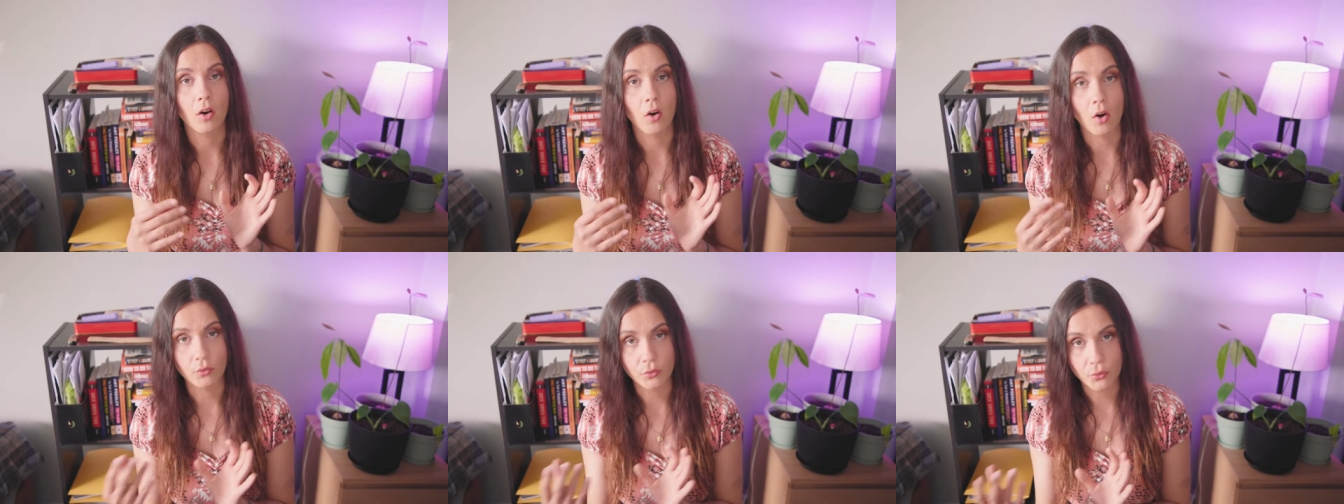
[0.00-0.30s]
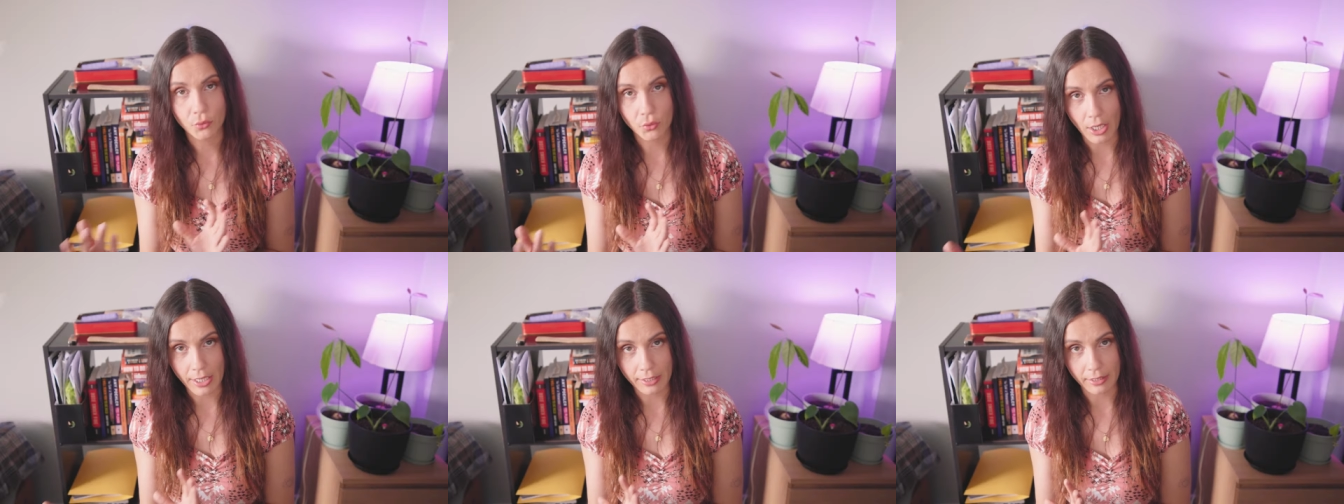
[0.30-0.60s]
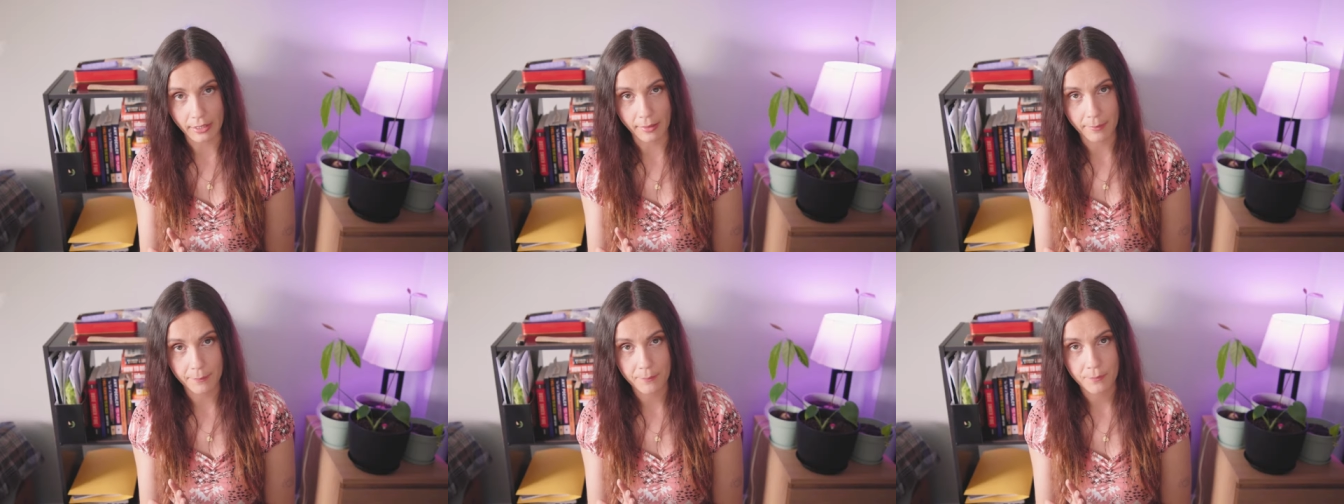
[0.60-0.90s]
on
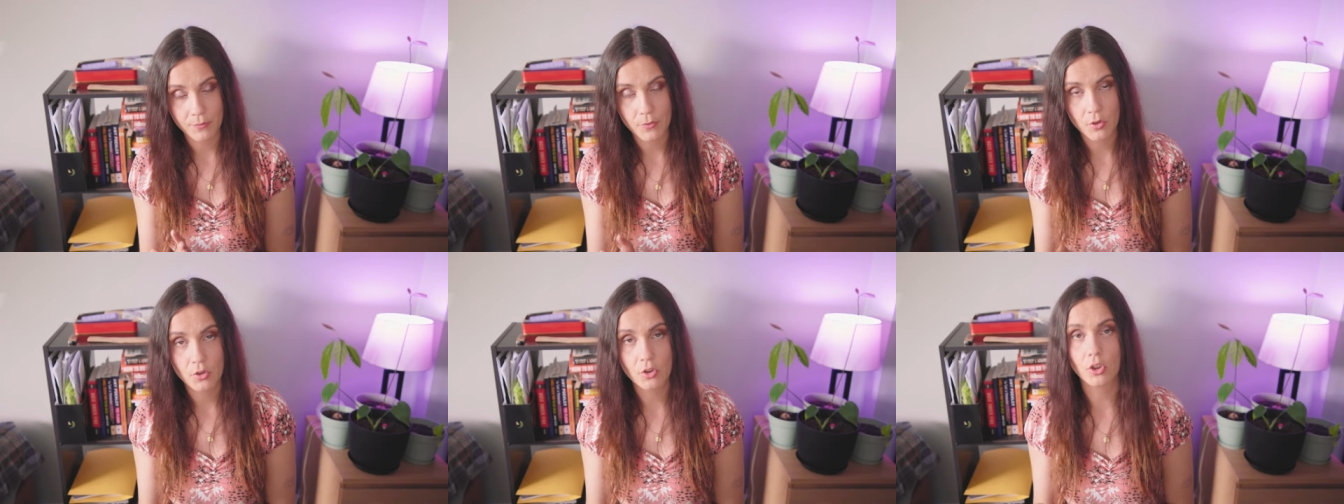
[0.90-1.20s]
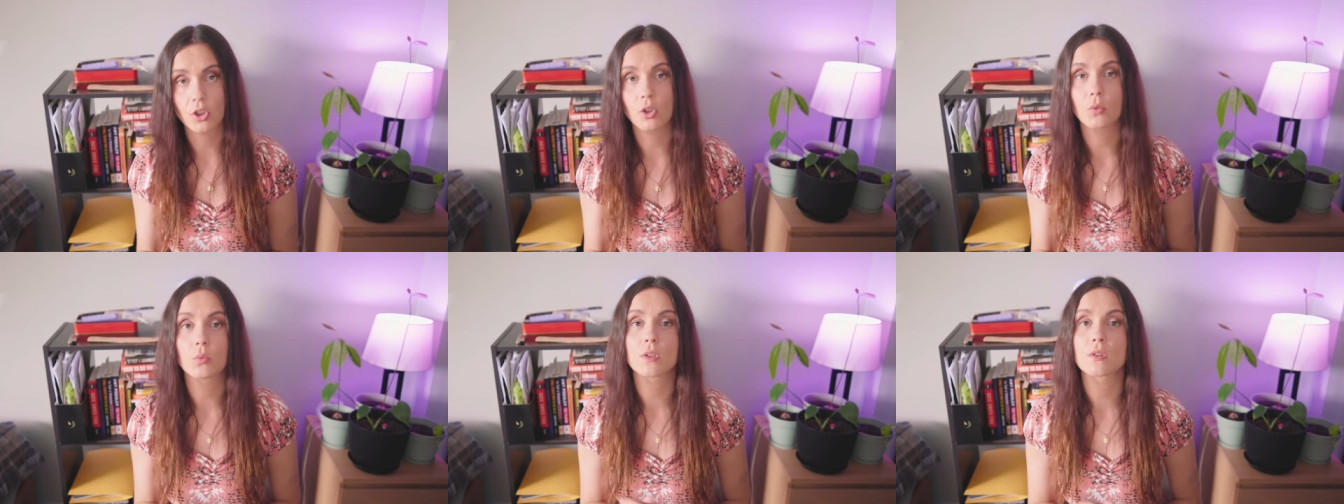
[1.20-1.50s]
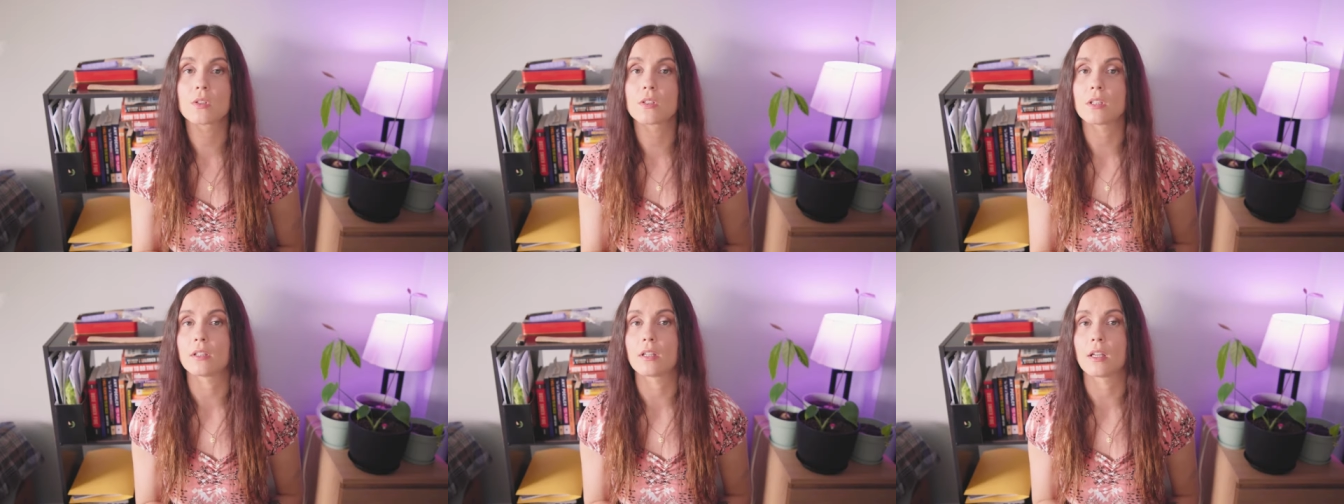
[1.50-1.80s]
Friday. So you will
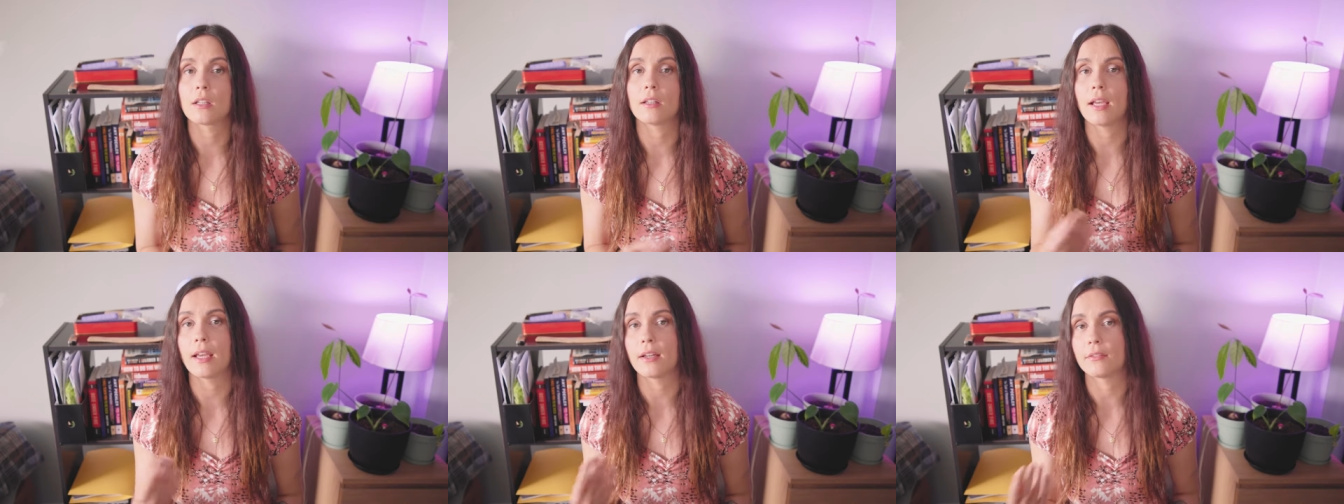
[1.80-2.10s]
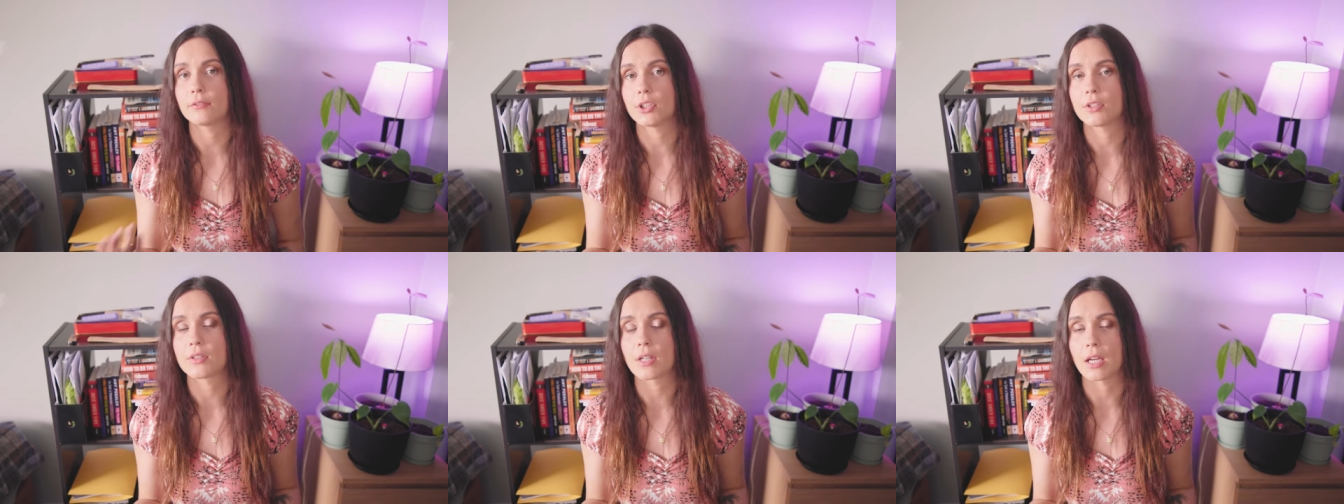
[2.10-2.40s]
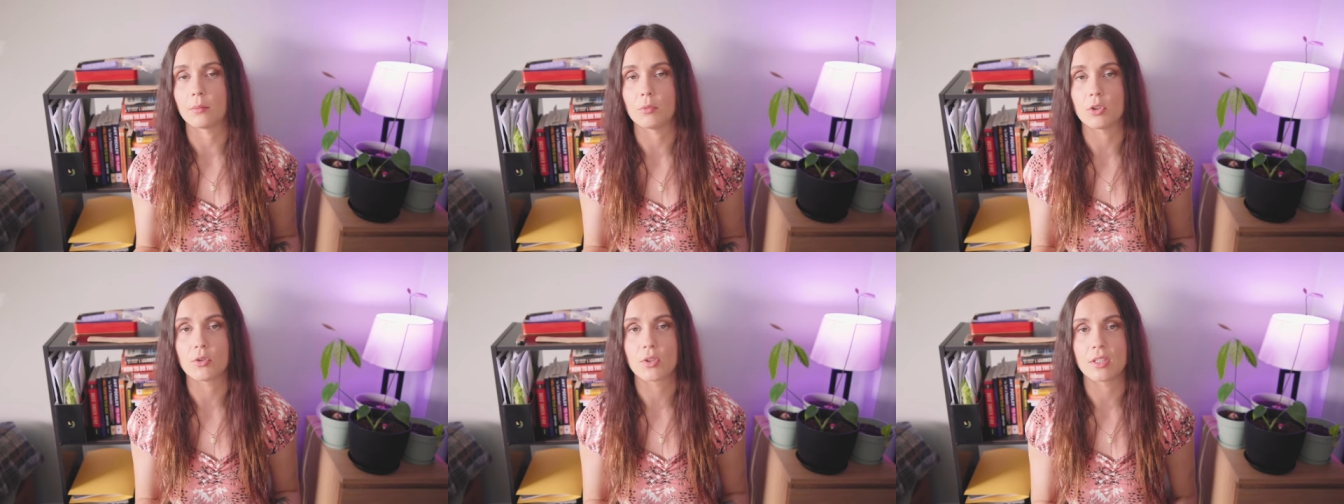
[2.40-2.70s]
see that every
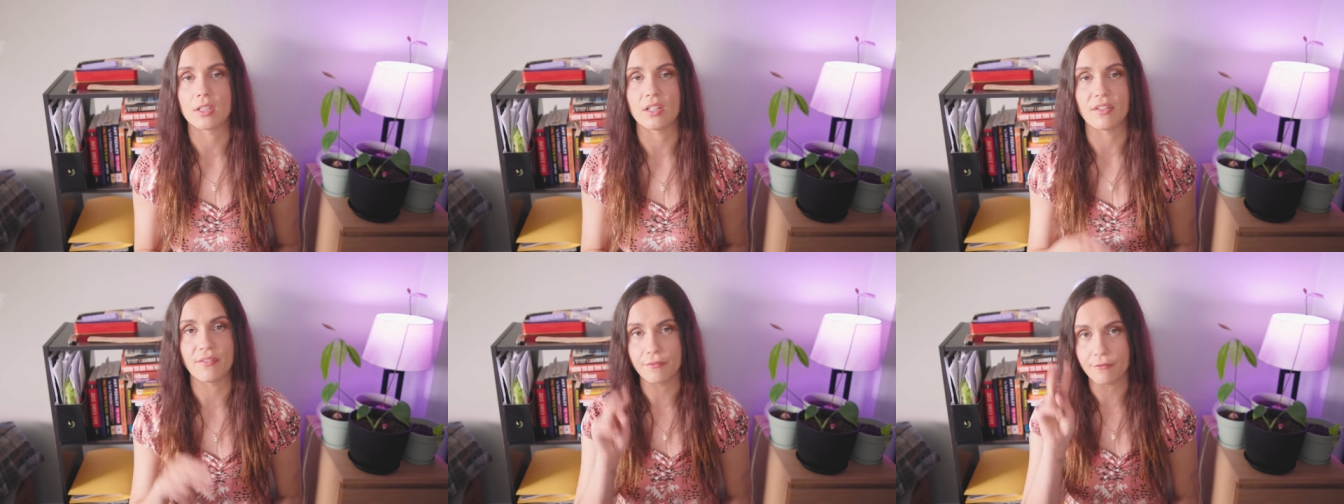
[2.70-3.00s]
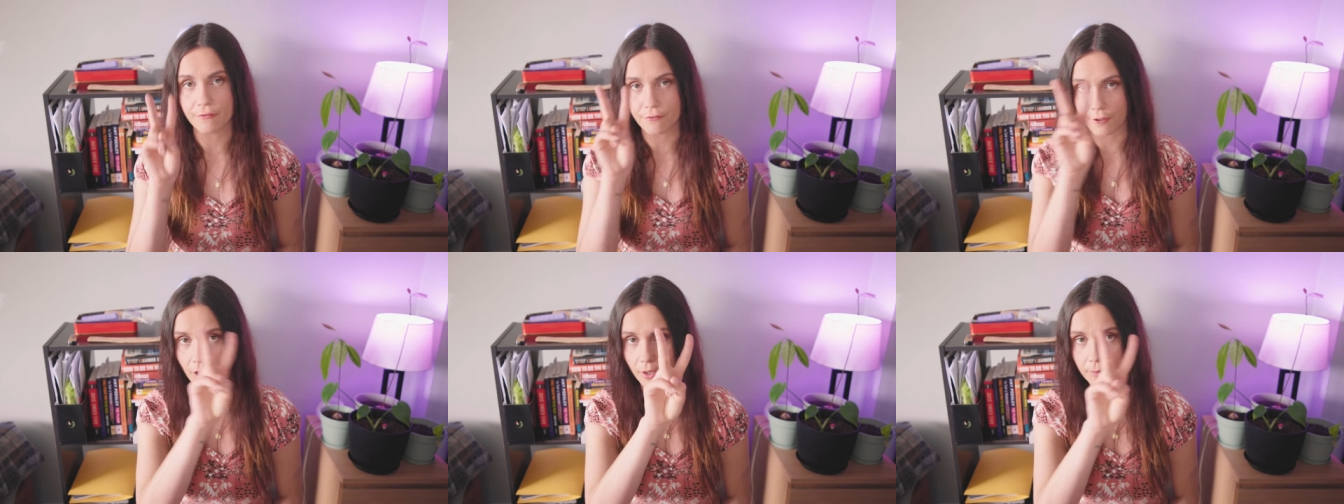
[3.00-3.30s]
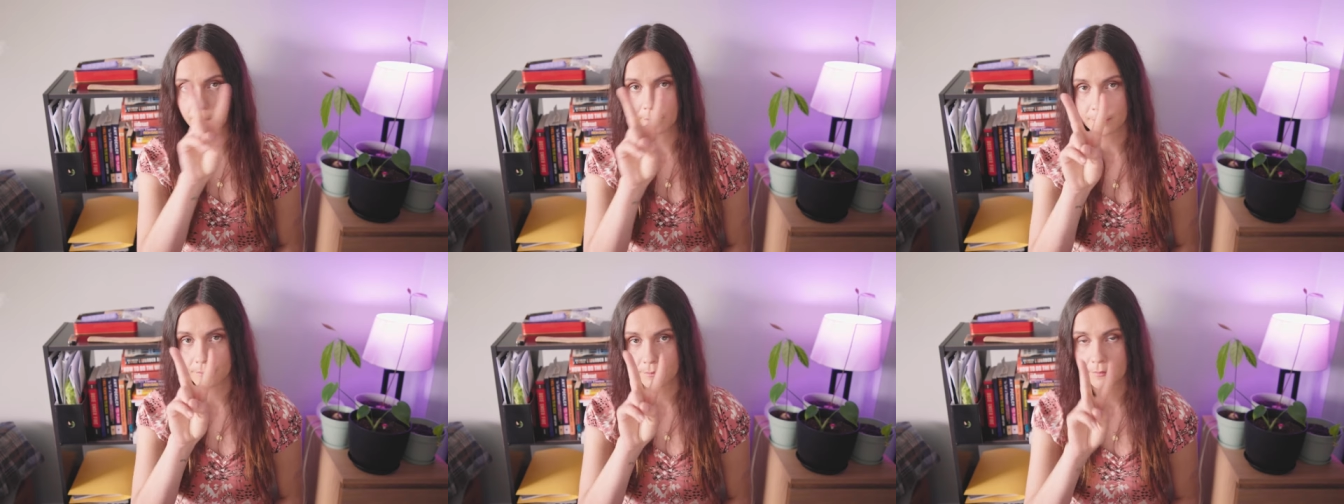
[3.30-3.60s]
time you see
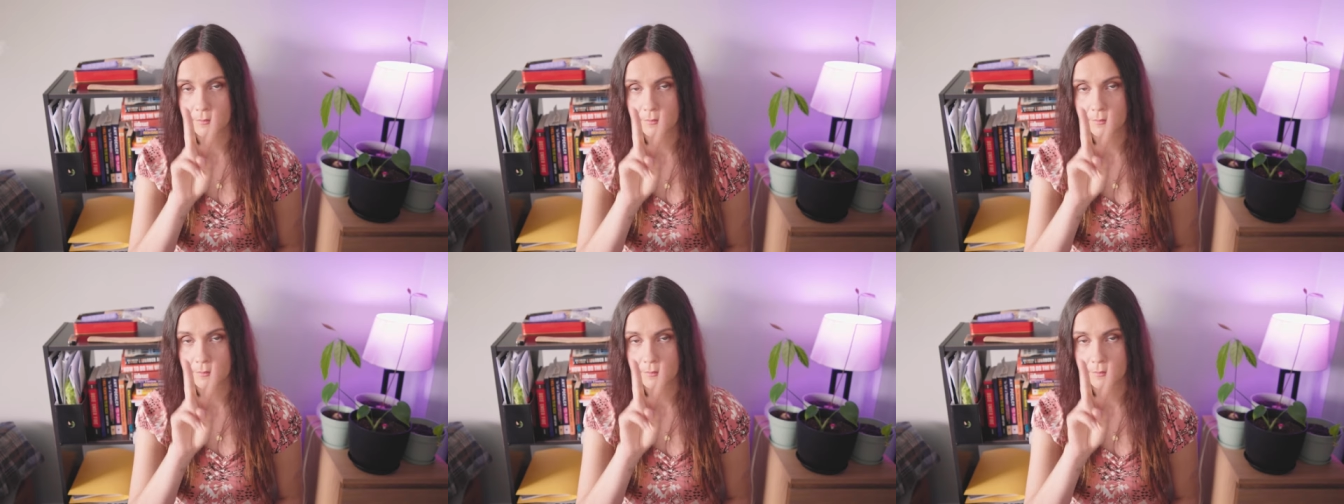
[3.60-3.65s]
v,